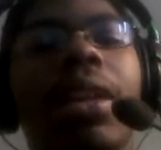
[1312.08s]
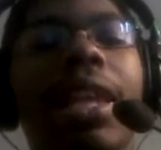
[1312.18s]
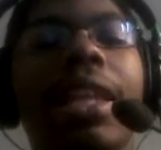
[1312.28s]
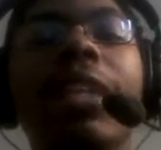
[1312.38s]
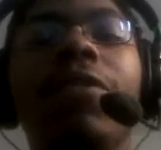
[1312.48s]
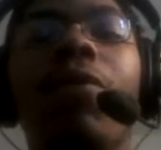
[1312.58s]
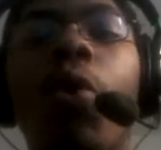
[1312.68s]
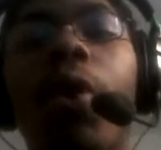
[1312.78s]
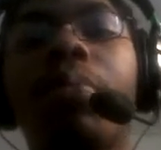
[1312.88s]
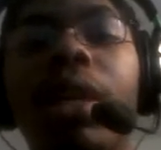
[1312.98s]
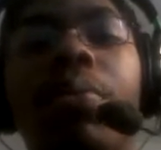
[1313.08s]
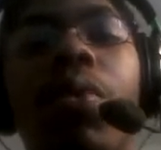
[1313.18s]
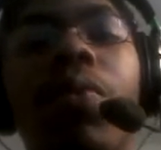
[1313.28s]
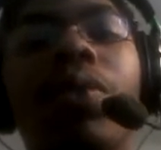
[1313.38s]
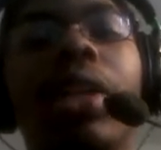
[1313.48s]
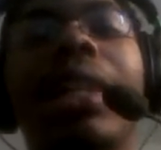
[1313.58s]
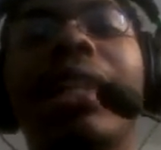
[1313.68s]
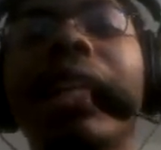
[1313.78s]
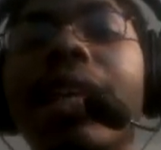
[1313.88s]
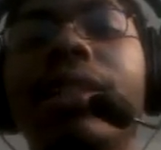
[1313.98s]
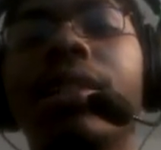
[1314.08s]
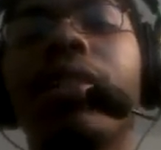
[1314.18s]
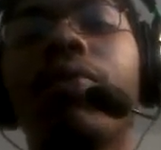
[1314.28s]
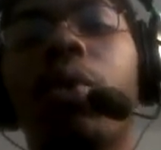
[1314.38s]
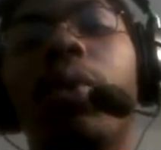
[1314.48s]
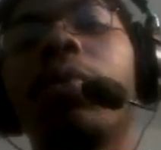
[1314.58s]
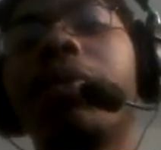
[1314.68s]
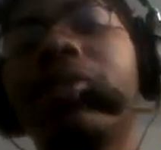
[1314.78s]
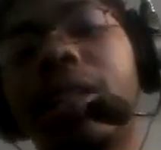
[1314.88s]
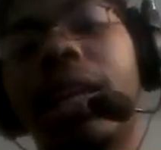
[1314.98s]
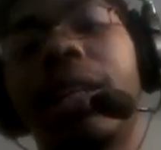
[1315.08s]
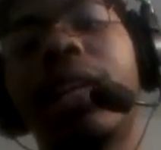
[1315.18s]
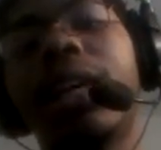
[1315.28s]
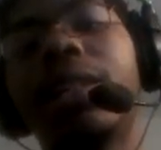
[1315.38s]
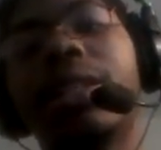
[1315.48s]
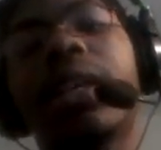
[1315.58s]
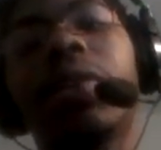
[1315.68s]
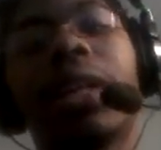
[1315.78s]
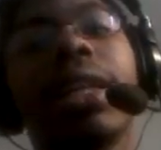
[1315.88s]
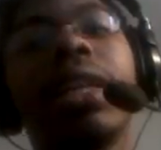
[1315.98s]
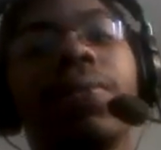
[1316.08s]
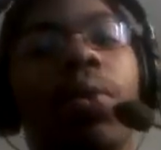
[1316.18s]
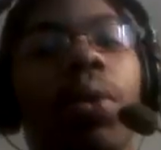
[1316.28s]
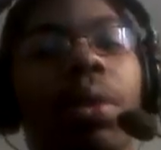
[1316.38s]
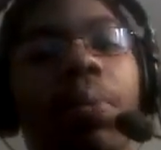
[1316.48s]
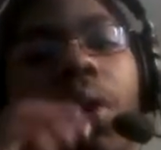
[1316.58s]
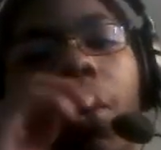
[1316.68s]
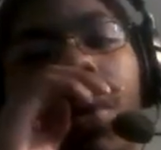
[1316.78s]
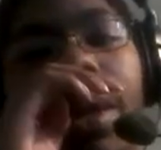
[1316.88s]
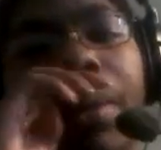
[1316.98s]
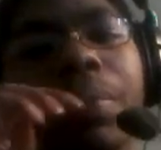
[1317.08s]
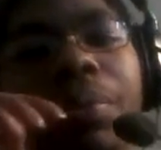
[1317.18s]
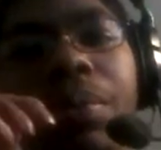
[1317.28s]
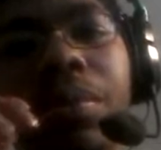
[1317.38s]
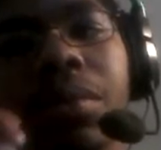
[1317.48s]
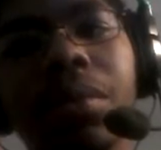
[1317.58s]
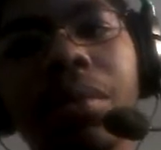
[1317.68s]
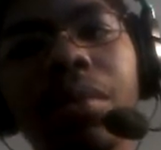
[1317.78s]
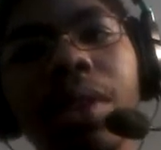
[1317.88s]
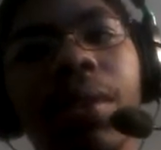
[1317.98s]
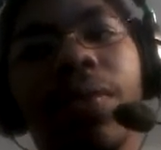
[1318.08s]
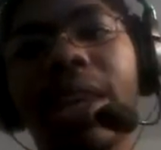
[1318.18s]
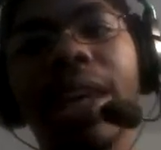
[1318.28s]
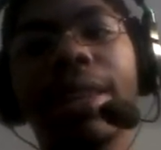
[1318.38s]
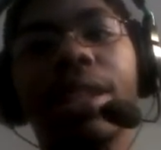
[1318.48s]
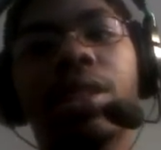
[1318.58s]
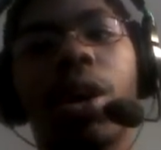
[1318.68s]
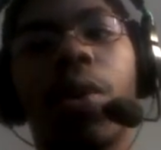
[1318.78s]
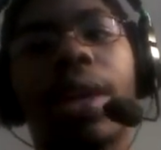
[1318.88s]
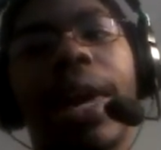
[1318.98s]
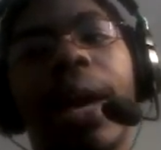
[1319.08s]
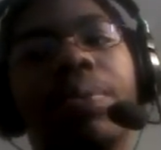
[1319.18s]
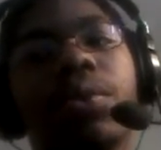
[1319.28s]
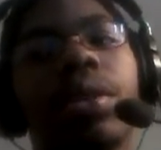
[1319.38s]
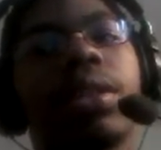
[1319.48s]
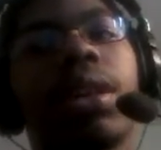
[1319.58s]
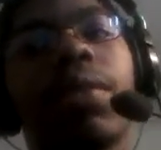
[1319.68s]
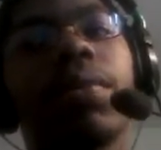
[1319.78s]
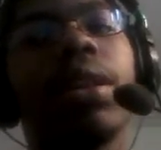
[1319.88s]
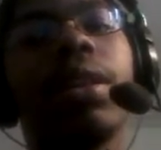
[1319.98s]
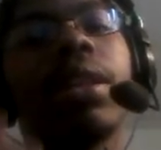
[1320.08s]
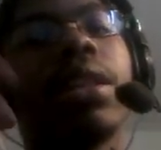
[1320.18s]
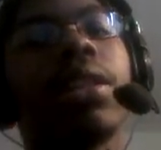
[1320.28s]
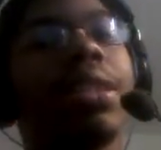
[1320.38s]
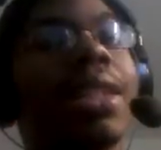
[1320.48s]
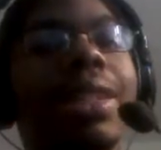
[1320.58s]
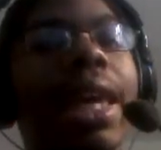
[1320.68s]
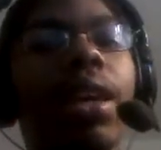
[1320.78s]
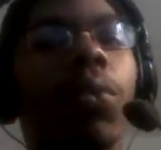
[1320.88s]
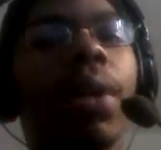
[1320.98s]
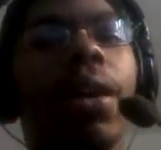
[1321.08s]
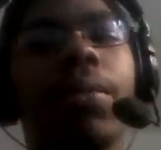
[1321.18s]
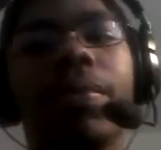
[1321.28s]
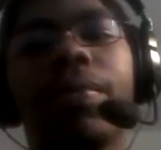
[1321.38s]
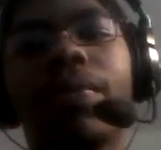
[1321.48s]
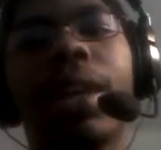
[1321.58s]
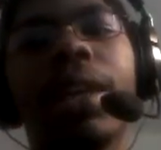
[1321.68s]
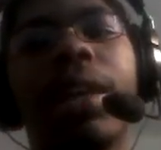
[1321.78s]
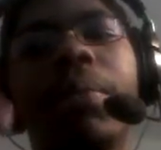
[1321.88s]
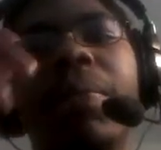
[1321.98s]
at least 4 people. At least. From what we've seen. She's killed at least 4 people already. Forget this whole capture and stuff. Just take her out. Forget it.